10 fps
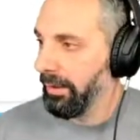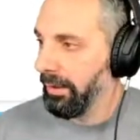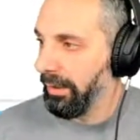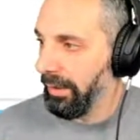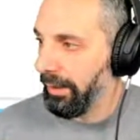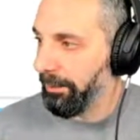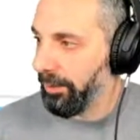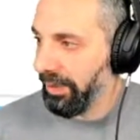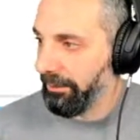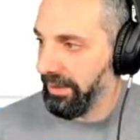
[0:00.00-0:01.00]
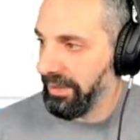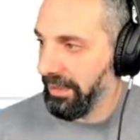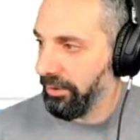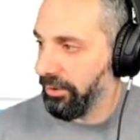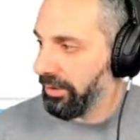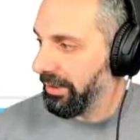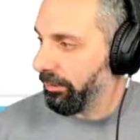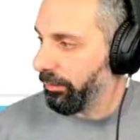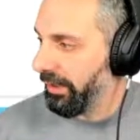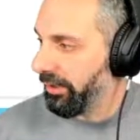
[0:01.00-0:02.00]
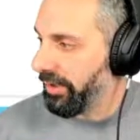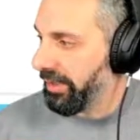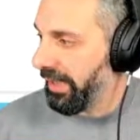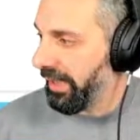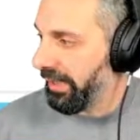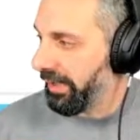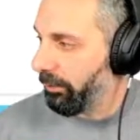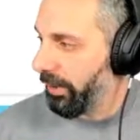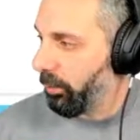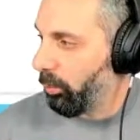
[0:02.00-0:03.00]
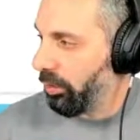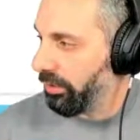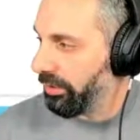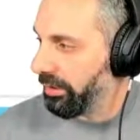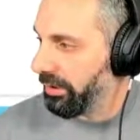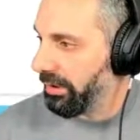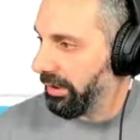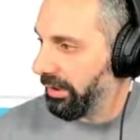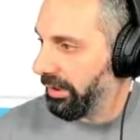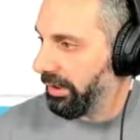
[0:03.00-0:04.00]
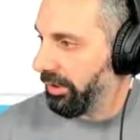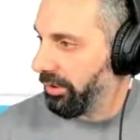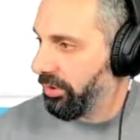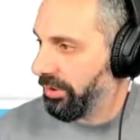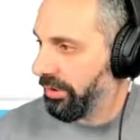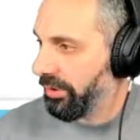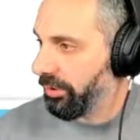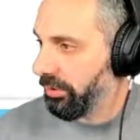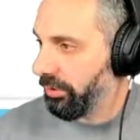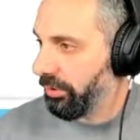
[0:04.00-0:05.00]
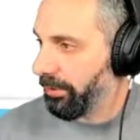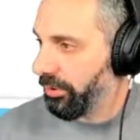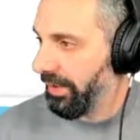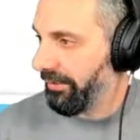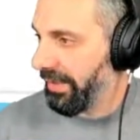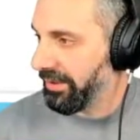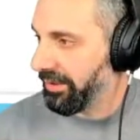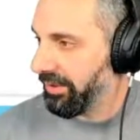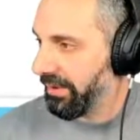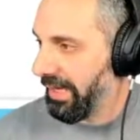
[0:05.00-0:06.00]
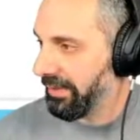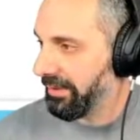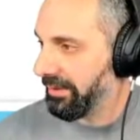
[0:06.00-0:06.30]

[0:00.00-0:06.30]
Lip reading: Product administrators, then we need to say we want users or groups to have access to that.